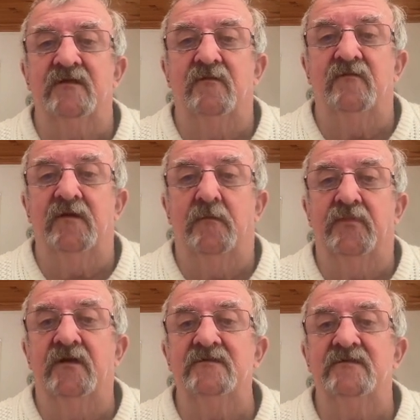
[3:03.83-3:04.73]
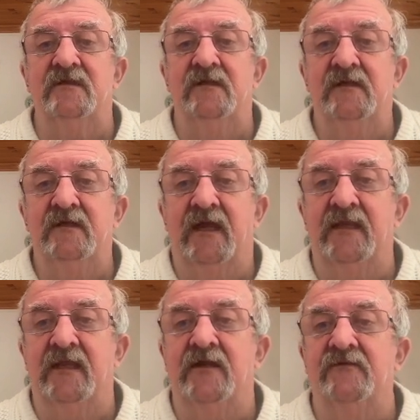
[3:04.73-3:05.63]
So we've got pricing
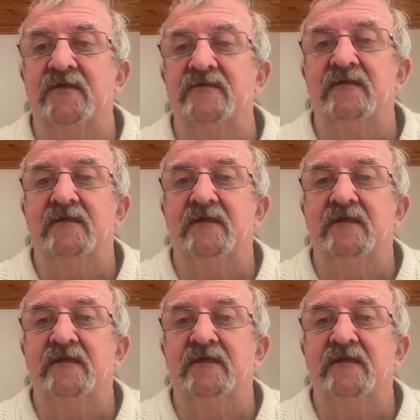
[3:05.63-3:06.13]
and areas.